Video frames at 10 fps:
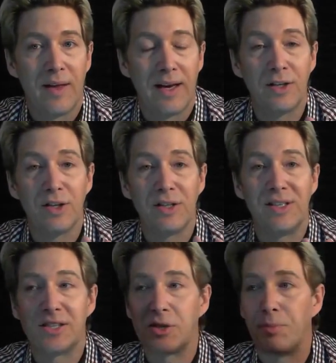They
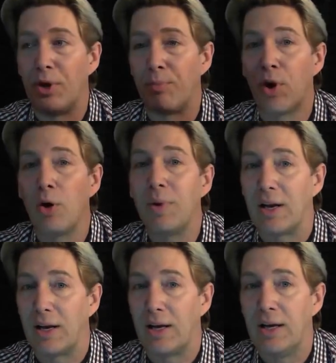didn't disappear
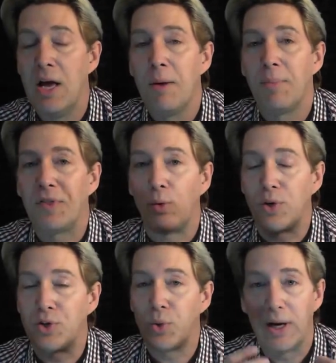permanently, but they
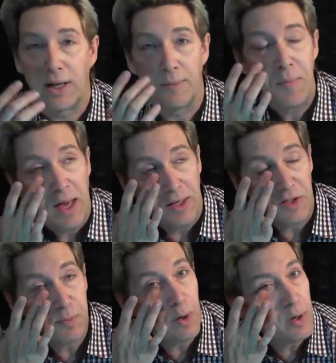retreated.
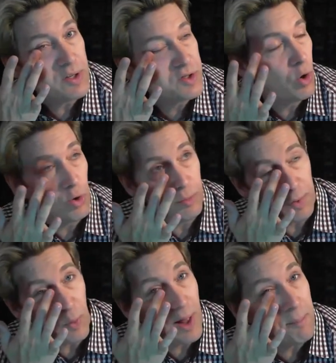And Spirit has told
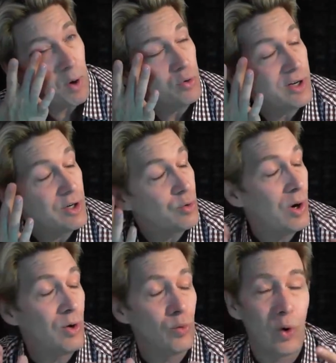me when I moaned and
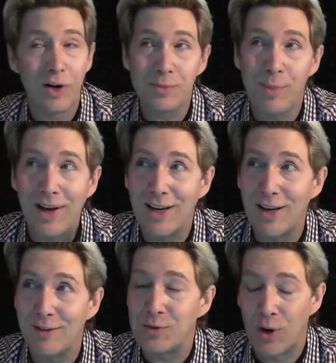groaned, where's my
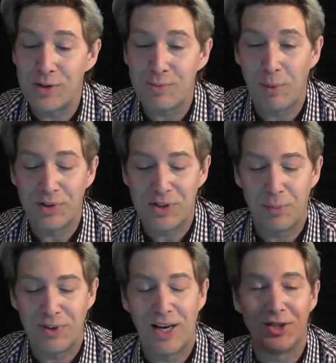gifts? Where's my
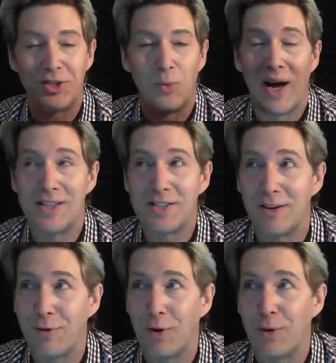precipitation? Why isn't
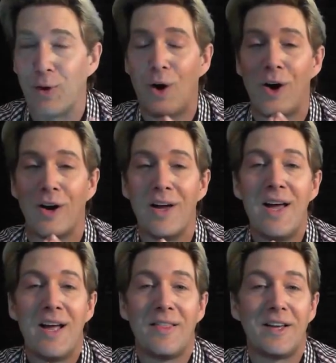it further along?
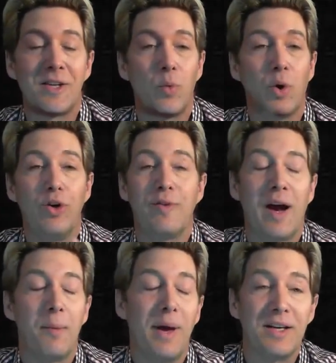They said, well, you've
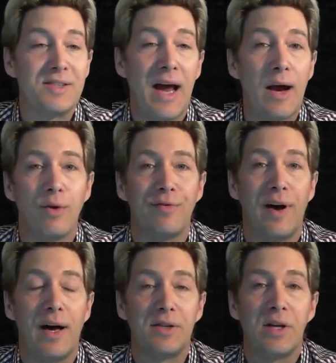got to make a
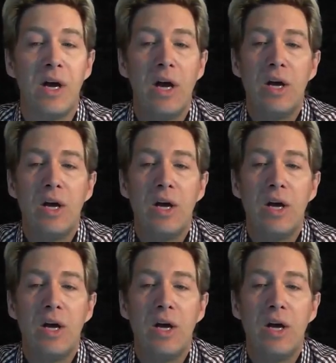sacrifice.